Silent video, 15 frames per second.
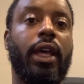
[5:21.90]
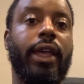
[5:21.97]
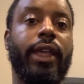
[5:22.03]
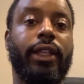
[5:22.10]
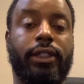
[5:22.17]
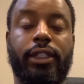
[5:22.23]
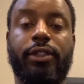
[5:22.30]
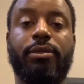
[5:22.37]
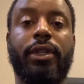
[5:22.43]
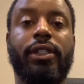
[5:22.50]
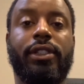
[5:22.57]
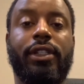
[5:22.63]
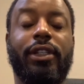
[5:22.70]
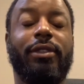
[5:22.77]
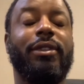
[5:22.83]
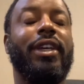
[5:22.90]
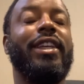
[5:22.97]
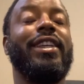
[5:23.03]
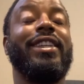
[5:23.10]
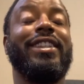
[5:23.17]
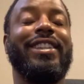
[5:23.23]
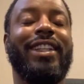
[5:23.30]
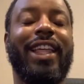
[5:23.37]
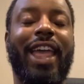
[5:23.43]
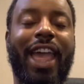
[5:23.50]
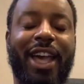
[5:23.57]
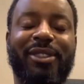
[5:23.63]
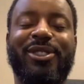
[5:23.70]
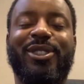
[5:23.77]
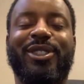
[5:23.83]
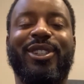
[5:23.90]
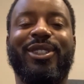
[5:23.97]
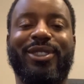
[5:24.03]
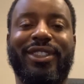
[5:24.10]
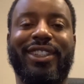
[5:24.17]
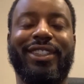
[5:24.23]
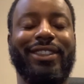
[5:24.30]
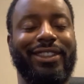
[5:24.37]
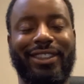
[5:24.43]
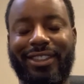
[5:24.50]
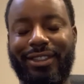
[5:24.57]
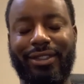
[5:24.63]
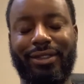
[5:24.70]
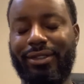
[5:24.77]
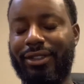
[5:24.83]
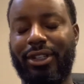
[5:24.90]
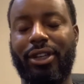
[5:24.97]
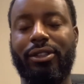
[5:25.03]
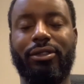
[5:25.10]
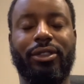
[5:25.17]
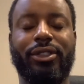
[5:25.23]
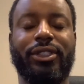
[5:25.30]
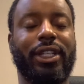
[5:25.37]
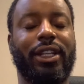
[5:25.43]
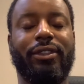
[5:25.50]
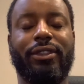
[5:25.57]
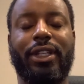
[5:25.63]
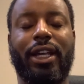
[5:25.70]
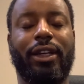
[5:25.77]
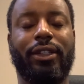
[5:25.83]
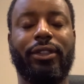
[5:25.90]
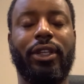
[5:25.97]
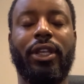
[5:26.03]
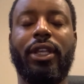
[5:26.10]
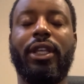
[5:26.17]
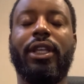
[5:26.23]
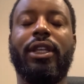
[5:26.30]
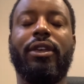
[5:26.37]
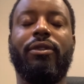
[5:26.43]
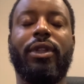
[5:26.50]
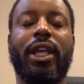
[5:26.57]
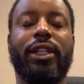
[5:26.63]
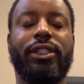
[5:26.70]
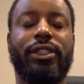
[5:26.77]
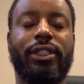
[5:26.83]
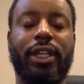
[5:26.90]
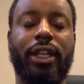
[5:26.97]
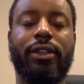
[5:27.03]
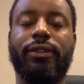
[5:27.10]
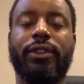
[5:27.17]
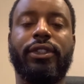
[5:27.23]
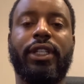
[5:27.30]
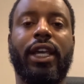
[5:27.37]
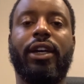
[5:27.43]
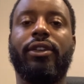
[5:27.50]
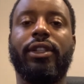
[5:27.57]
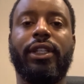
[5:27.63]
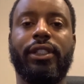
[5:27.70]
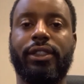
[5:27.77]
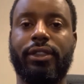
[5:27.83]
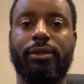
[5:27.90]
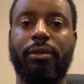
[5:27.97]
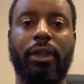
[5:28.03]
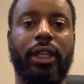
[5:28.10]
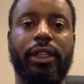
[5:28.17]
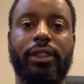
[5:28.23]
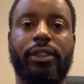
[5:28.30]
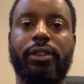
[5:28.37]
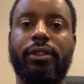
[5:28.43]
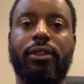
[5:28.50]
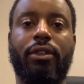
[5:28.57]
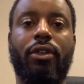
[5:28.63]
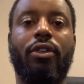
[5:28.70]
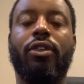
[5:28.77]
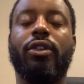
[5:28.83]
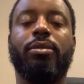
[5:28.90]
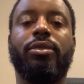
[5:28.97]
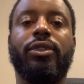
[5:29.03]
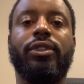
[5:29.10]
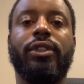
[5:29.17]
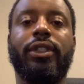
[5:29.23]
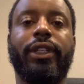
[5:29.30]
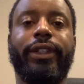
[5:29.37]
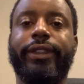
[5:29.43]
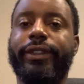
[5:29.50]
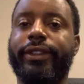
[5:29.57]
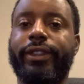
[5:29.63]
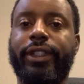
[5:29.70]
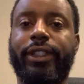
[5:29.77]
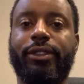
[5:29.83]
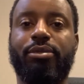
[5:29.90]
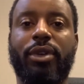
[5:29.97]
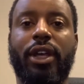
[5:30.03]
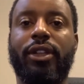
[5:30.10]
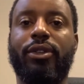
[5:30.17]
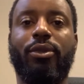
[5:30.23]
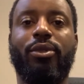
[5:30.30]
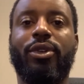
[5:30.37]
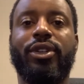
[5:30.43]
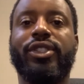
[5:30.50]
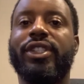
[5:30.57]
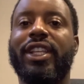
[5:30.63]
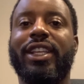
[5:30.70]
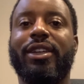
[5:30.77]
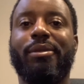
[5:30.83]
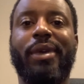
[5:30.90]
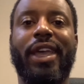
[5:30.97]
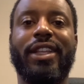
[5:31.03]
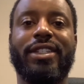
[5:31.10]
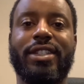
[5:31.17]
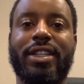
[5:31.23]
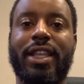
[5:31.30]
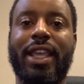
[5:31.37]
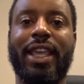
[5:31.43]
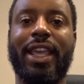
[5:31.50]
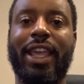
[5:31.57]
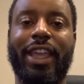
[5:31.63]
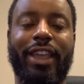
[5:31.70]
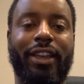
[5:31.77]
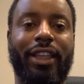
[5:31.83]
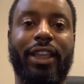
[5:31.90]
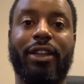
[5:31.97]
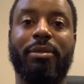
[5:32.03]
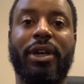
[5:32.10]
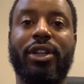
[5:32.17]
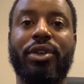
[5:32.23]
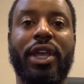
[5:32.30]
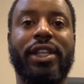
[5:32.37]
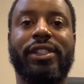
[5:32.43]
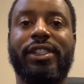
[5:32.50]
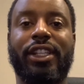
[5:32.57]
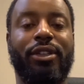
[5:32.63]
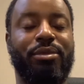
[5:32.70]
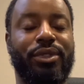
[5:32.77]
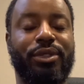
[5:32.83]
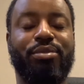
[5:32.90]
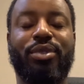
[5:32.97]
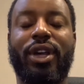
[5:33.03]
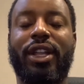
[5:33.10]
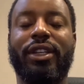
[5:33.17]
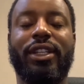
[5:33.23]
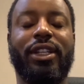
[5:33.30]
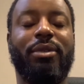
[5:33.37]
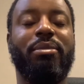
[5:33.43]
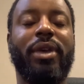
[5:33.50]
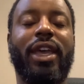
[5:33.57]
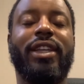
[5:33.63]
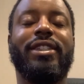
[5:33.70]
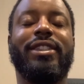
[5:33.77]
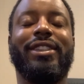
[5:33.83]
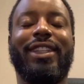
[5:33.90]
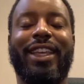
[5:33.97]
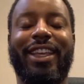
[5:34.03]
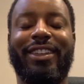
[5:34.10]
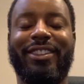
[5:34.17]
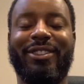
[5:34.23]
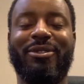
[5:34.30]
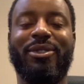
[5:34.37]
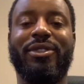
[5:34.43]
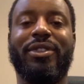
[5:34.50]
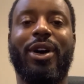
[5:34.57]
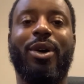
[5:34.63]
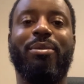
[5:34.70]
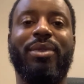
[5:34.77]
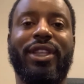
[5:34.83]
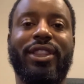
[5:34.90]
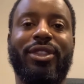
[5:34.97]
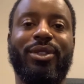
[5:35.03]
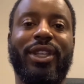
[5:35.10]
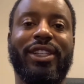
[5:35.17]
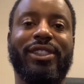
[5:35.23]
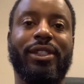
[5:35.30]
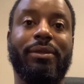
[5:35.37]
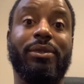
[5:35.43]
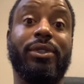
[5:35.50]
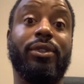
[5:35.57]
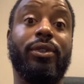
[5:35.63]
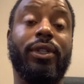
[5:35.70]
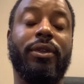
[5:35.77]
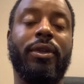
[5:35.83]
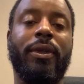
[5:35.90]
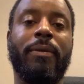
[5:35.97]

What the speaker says: is this messed up? Absolutely. No shadow of a doubt. without a shadow of a doubt, it's horrible. It's probably the worst thing imagining. And anybody who has siblings probably can imagine that we've all been through that some sort.